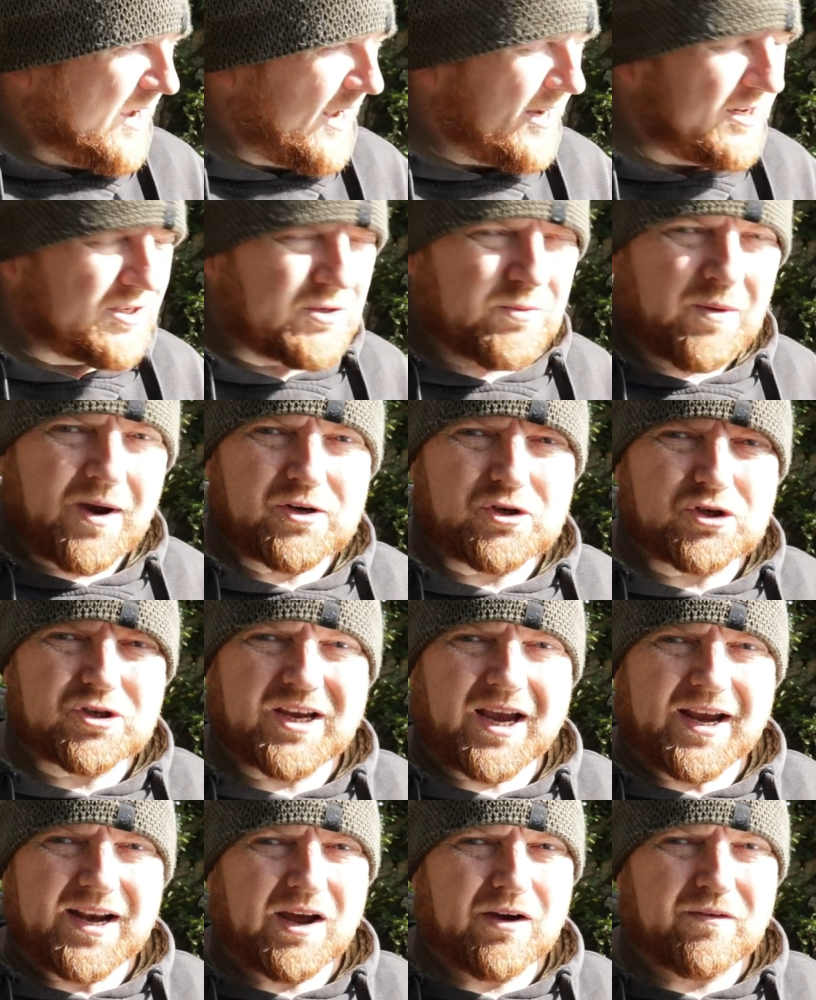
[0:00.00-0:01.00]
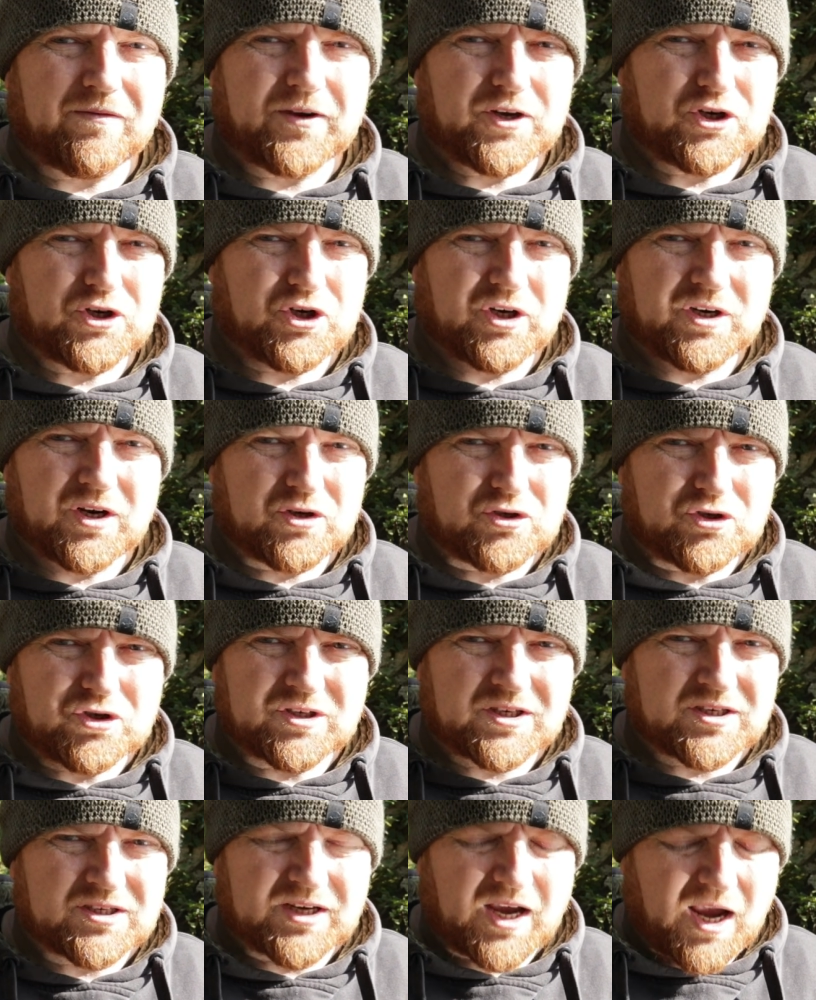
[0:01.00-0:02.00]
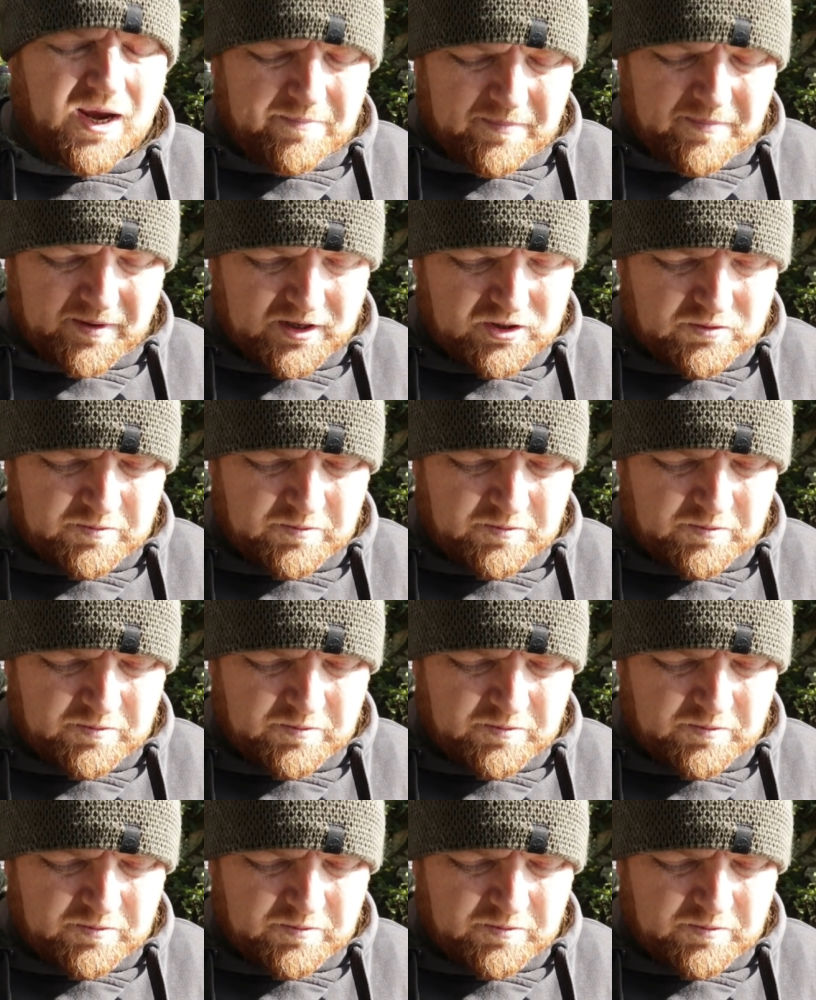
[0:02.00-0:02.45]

Hence why just getting out fishing and just escaping